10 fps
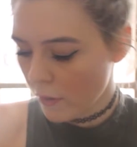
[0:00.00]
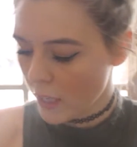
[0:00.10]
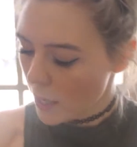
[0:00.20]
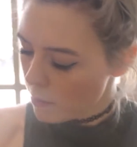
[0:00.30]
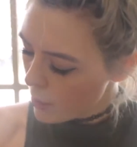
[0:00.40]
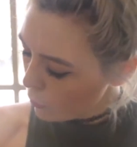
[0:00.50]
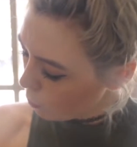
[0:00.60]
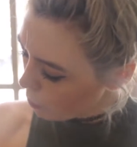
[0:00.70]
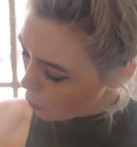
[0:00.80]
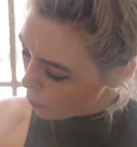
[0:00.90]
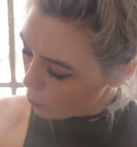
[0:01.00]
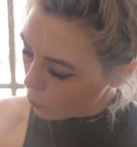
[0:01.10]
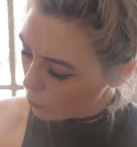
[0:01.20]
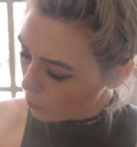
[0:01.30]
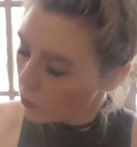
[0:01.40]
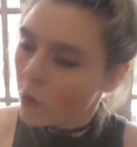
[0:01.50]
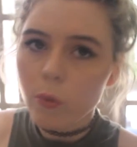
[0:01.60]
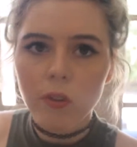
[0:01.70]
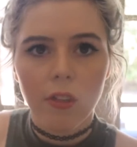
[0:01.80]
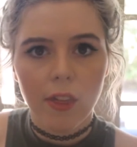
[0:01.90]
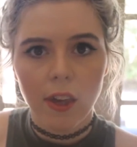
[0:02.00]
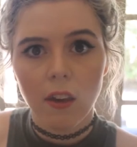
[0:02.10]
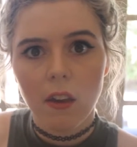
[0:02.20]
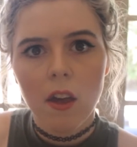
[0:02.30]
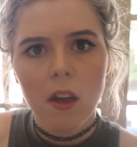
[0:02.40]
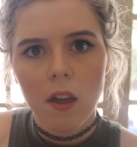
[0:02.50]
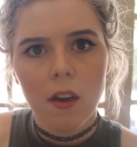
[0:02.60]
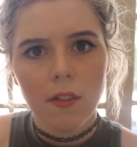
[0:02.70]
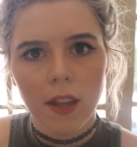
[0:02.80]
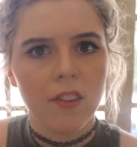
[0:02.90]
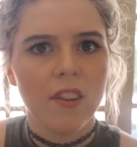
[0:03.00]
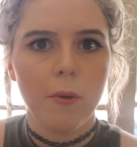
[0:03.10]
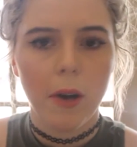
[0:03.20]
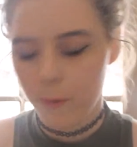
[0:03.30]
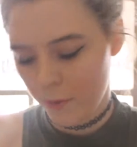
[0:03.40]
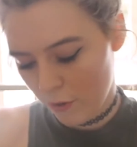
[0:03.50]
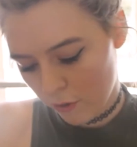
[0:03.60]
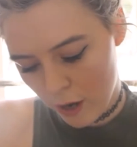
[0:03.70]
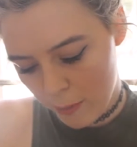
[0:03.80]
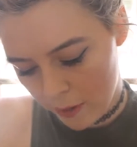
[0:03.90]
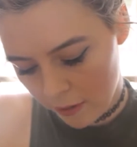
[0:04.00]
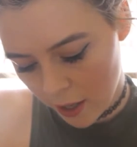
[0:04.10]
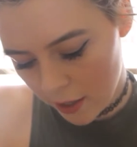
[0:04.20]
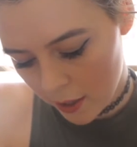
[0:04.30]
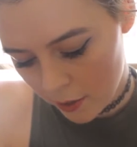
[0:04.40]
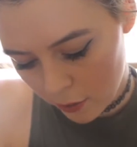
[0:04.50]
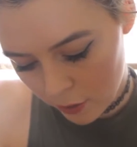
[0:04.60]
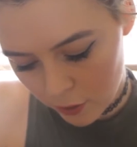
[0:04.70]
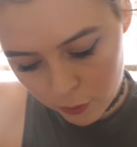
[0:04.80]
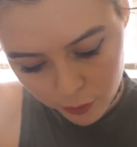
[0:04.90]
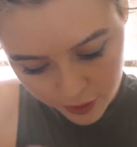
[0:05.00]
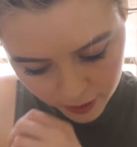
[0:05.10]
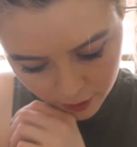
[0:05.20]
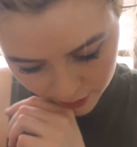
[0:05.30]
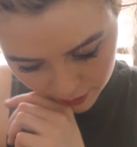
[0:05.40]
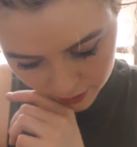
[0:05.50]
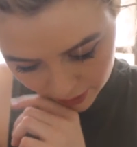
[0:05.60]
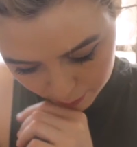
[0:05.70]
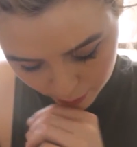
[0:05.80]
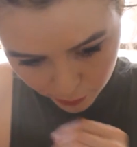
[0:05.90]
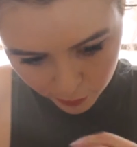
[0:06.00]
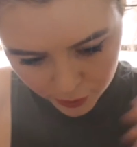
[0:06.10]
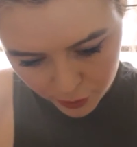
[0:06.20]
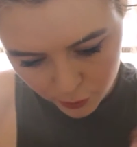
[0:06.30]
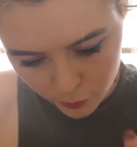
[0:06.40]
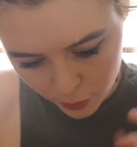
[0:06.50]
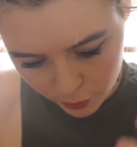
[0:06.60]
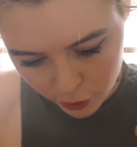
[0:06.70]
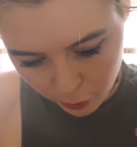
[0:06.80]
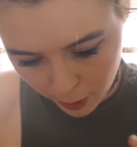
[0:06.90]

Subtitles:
gunmetal purple was a thing, that's how I would describe this colour. So it's really got the gunmetal silver look to